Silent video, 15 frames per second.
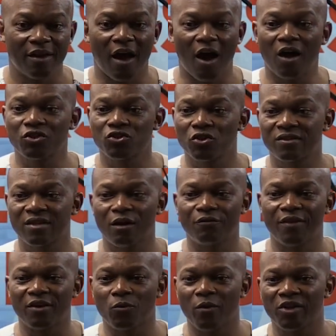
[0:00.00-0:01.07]
Now ask yourself
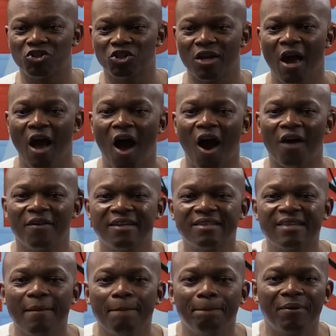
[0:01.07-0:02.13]
that question. Are there
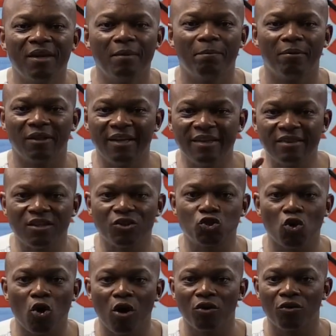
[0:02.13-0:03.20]
some people in this
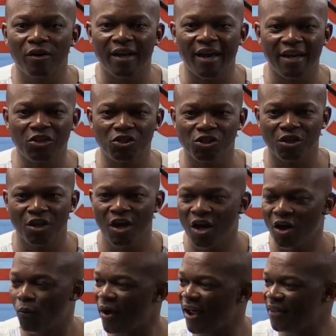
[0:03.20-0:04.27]
congregation
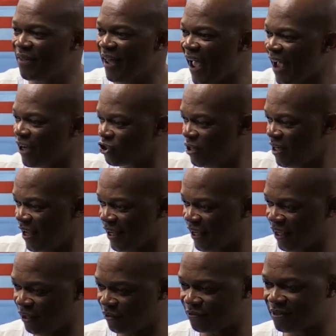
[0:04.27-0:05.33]
where they're actually a
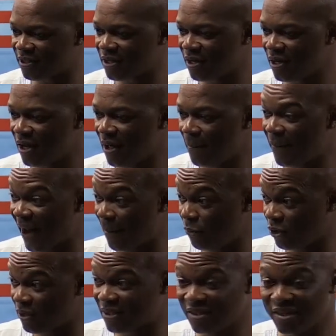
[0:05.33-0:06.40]
gift, but I'm
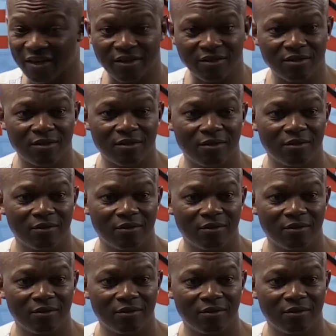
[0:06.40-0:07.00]
not seeing it?